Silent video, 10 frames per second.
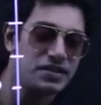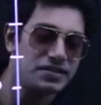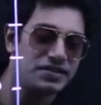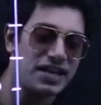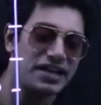
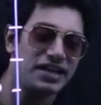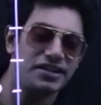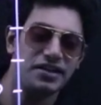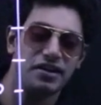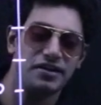
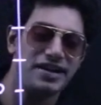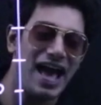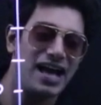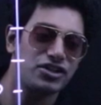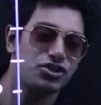Second
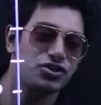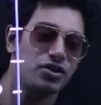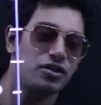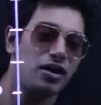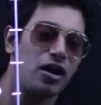dash
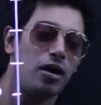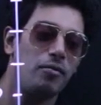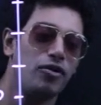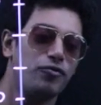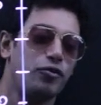
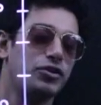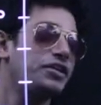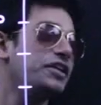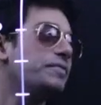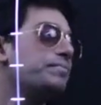above
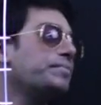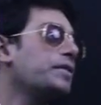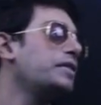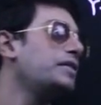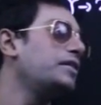40.
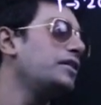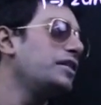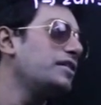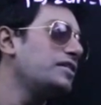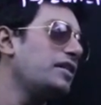
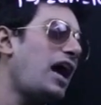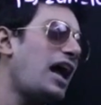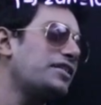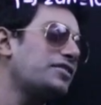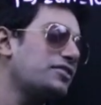
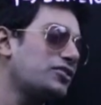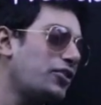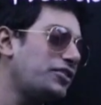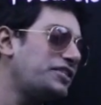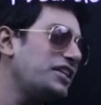At
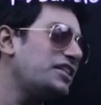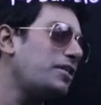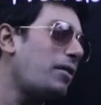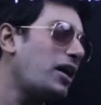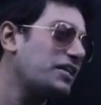30,
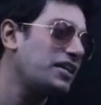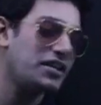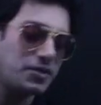the marking